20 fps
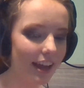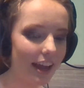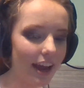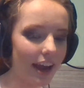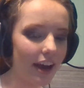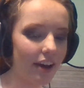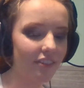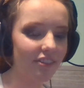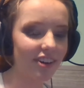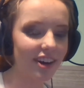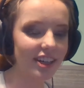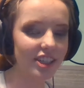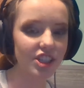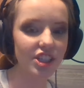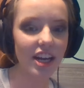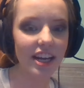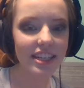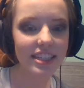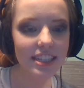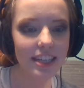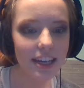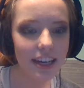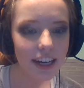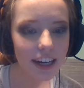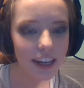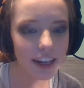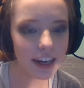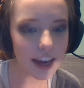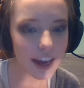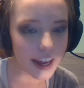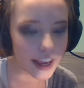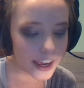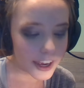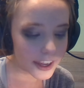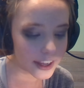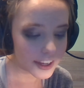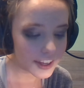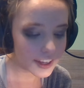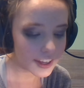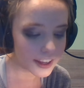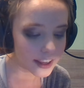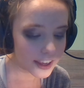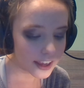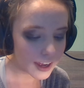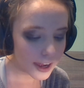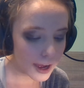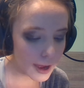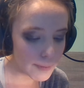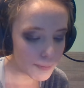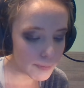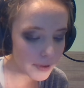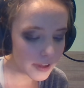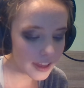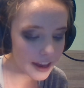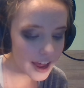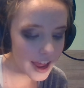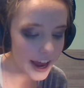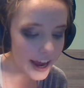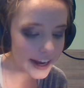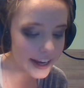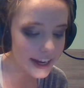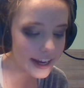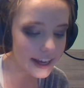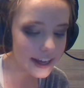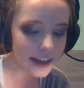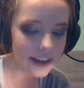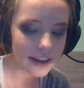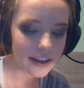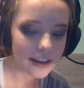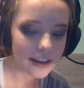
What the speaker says: And we're just gonna apply it